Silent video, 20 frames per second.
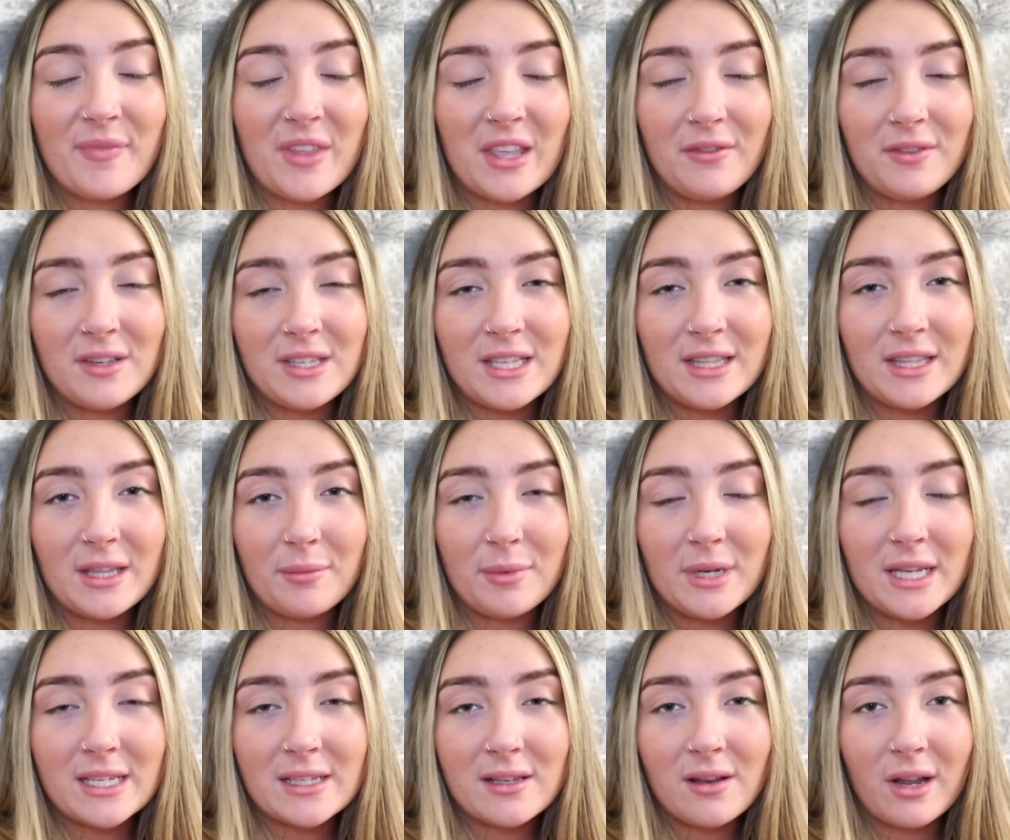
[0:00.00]
If you did, then
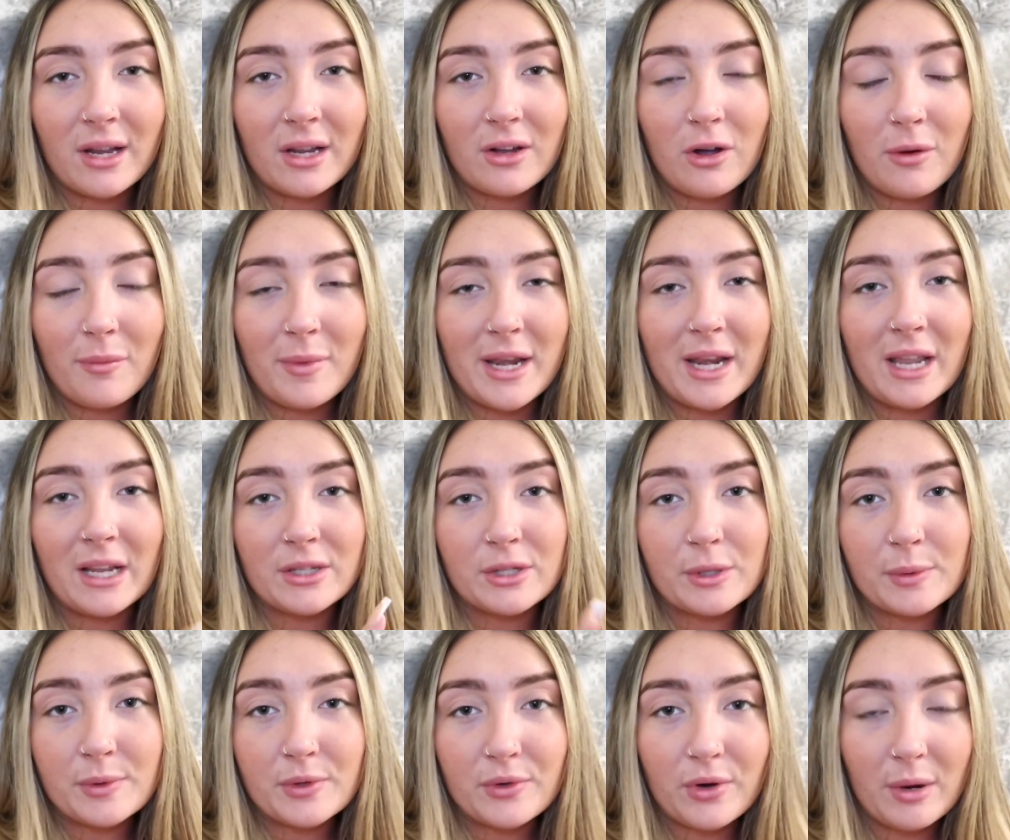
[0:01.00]
please like, comment and
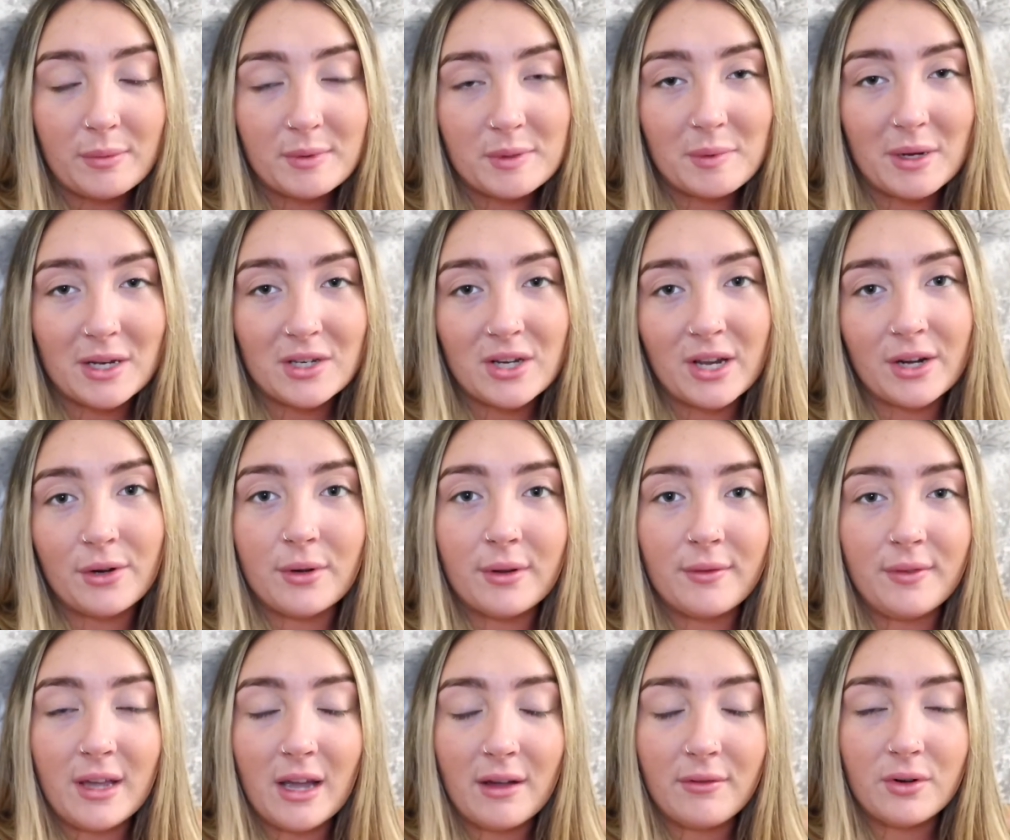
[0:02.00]
subscribe to my channel
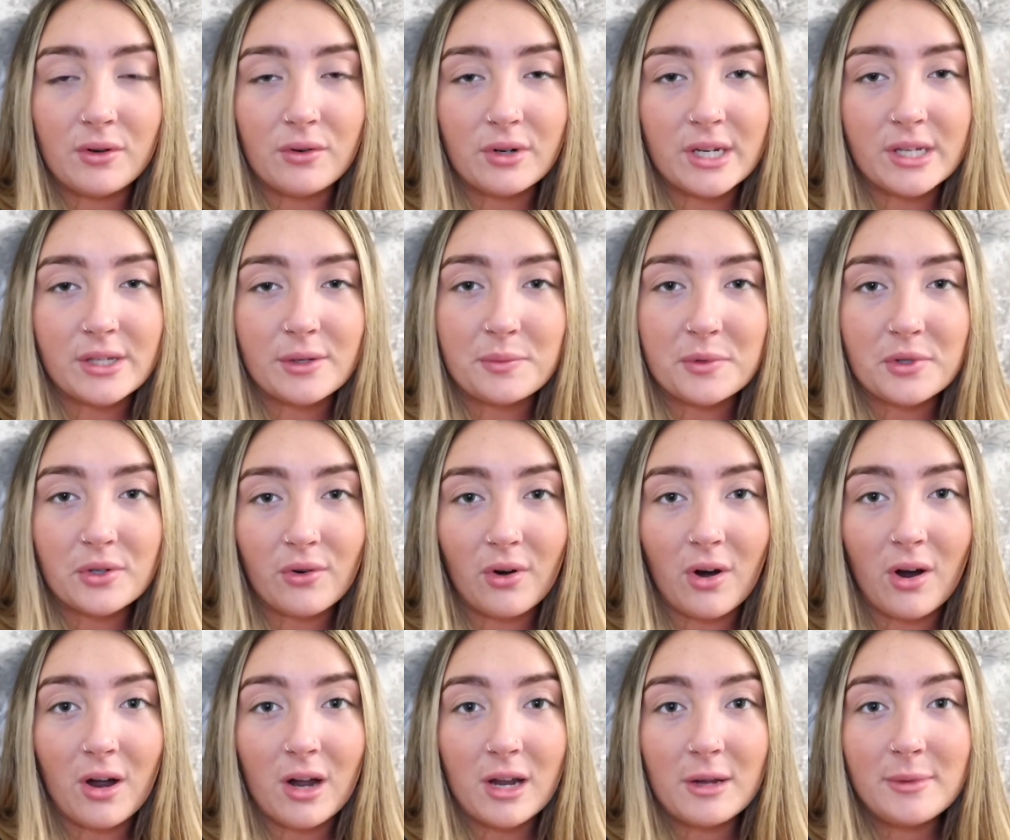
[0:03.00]
if you haven't already
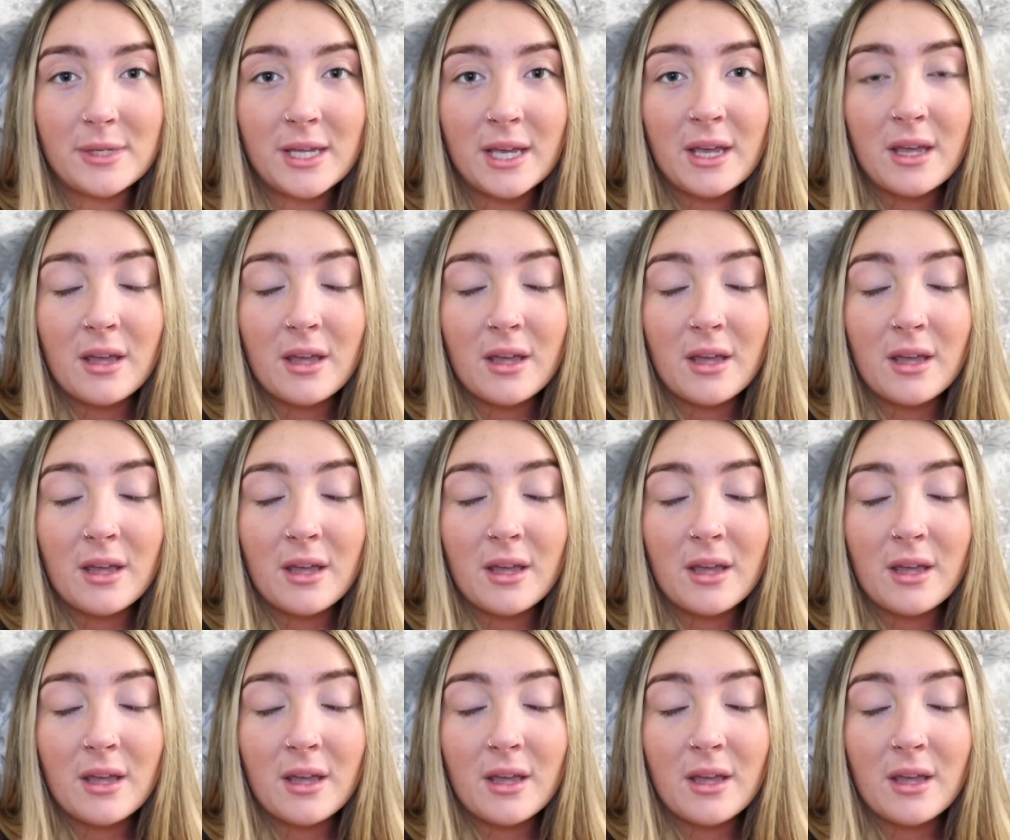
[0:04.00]
subscribed.